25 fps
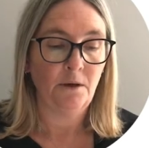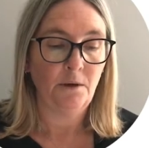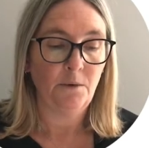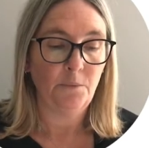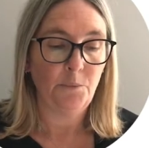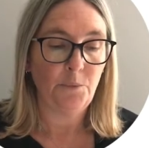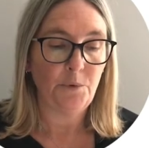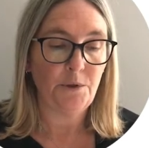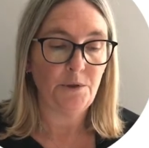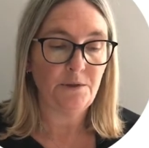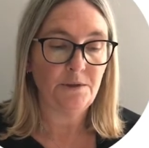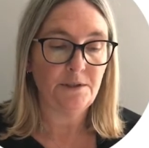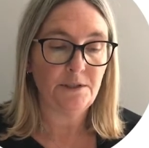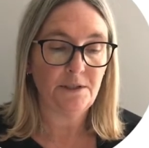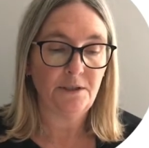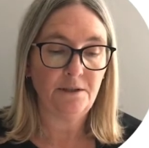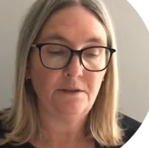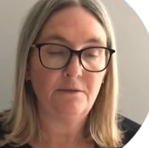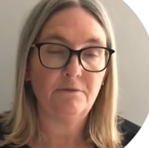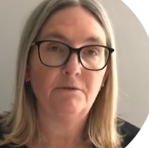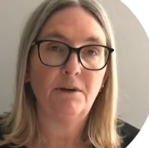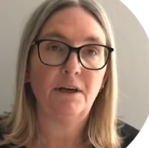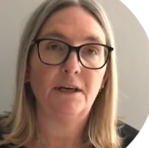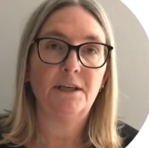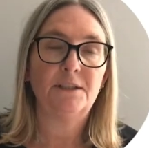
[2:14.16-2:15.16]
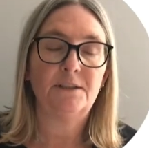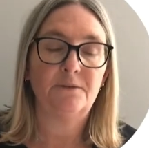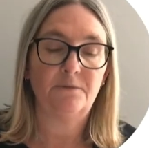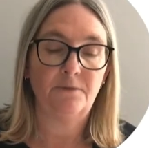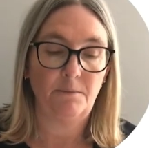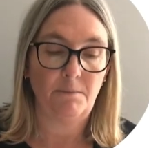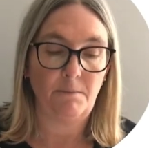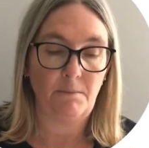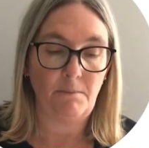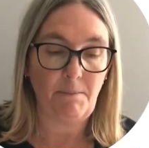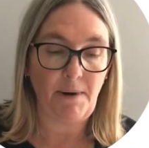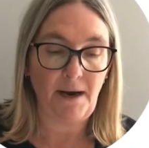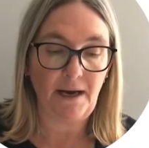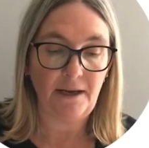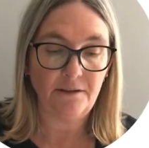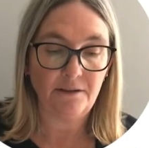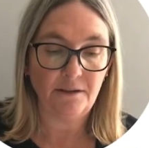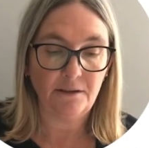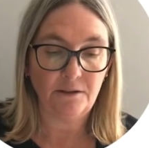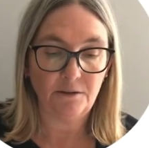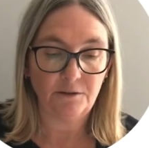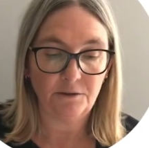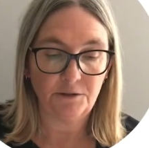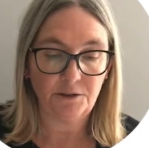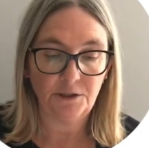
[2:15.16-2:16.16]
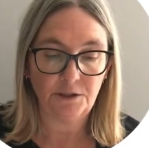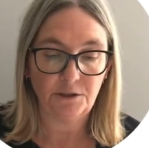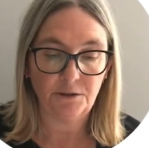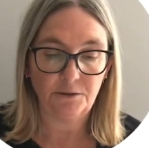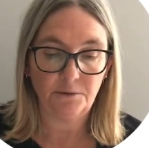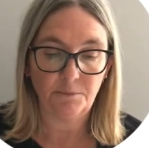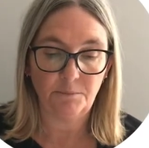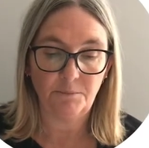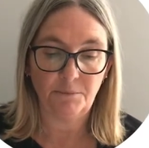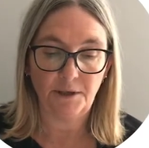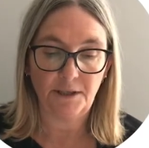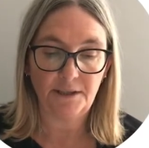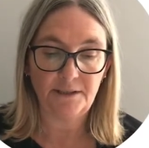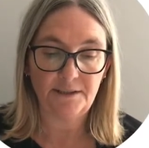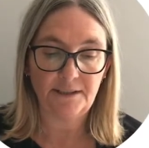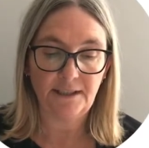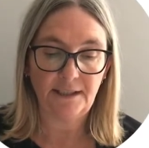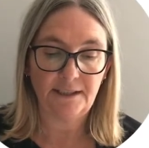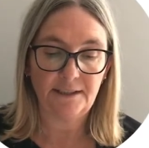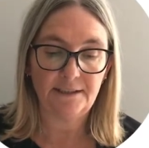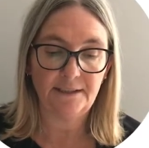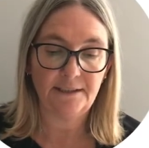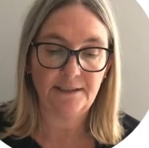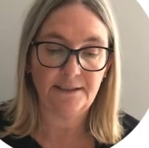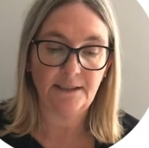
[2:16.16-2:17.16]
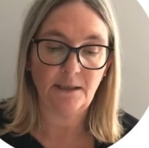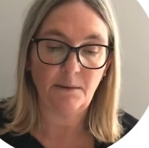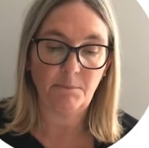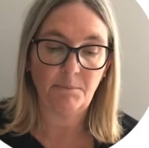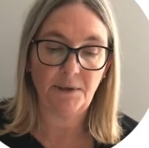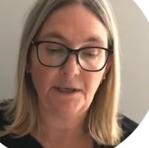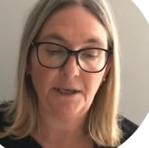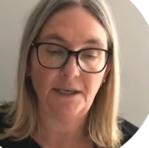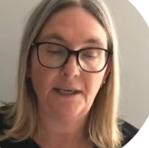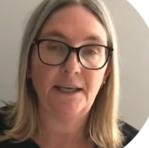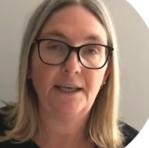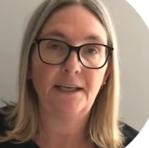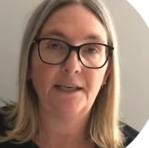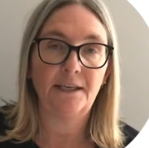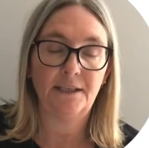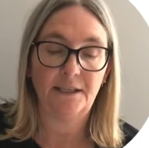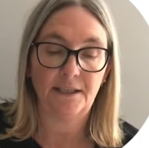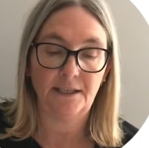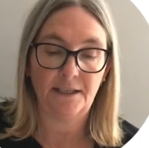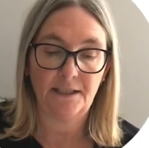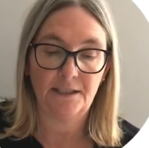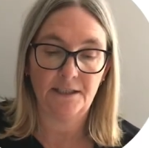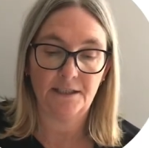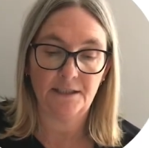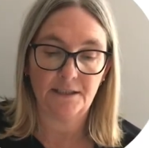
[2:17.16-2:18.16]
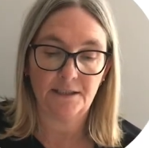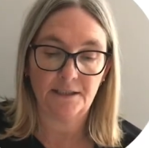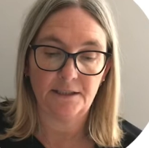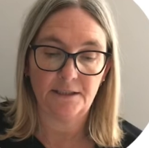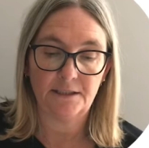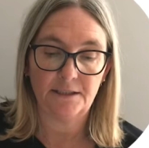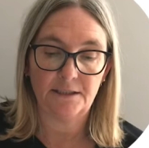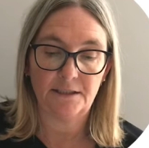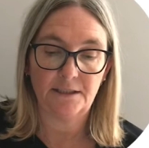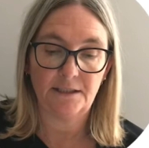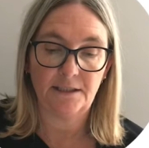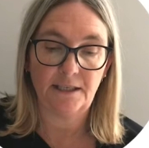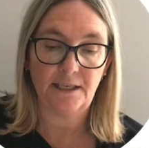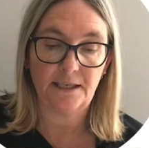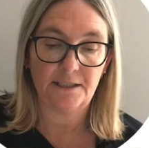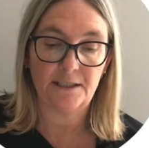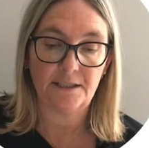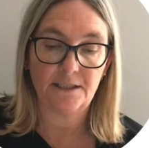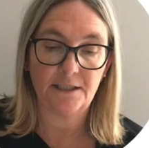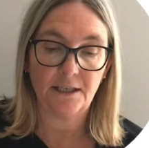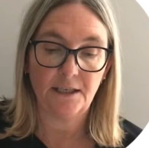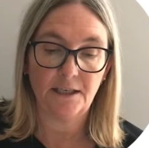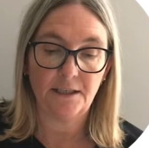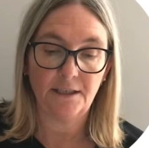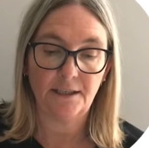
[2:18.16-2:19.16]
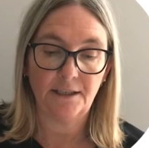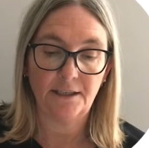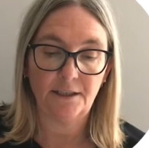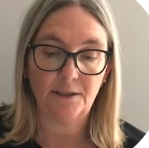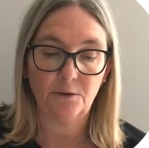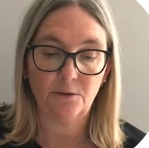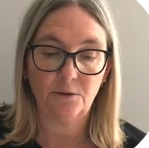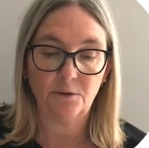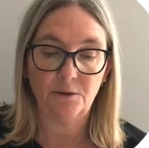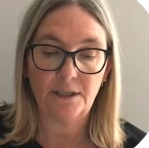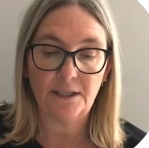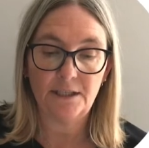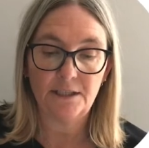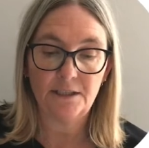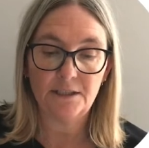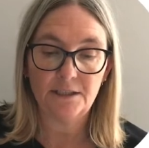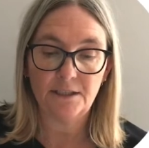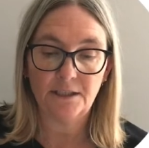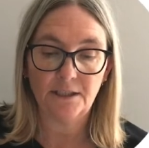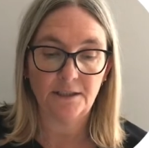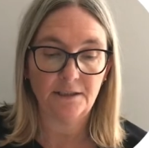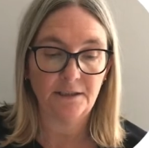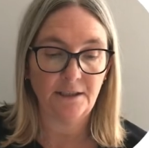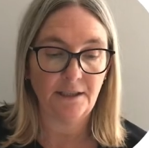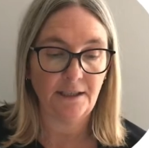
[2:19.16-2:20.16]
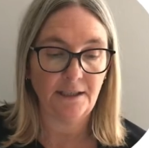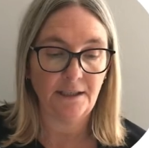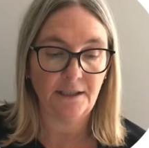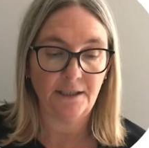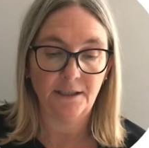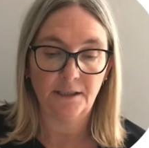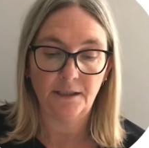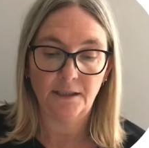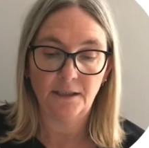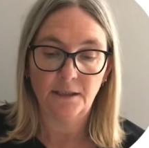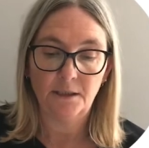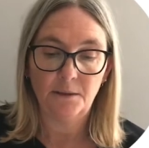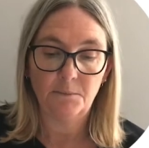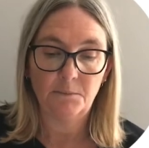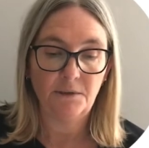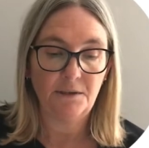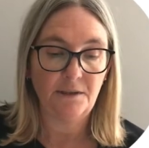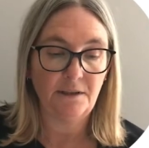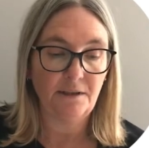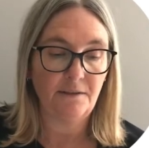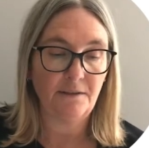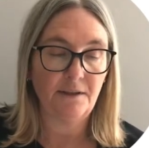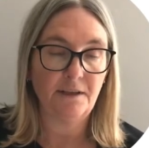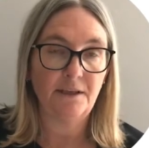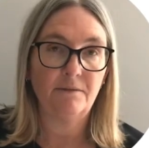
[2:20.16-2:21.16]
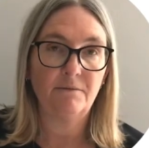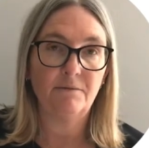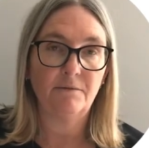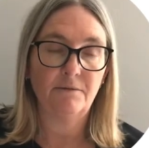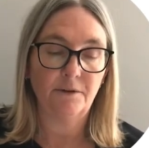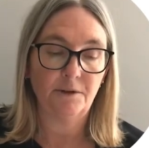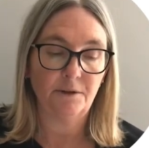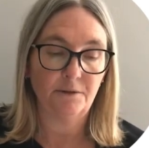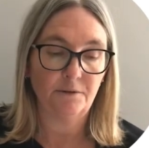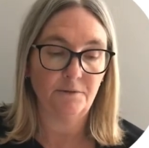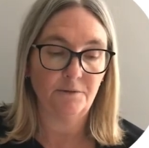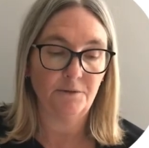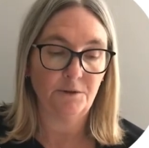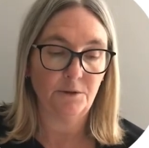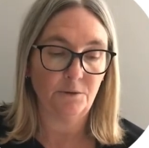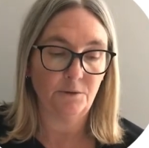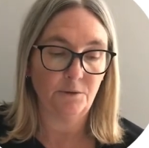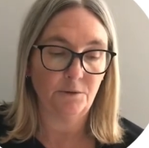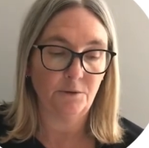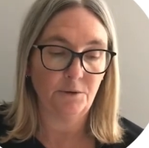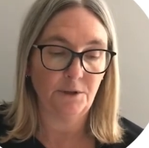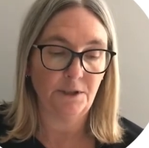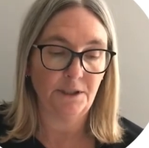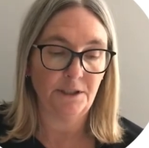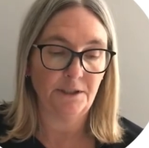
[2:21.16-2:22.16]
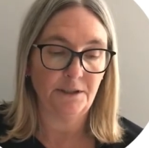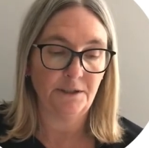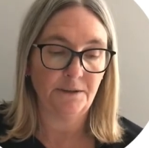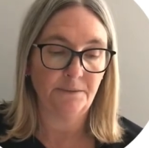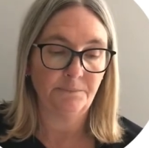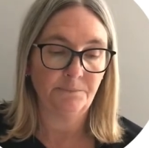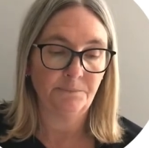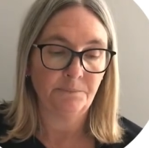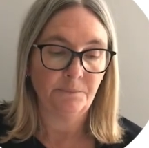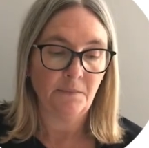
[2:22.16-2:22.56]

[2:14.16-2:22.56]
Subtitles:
Wounds can arise from pathological processes that begin externally or internally within the involved organ.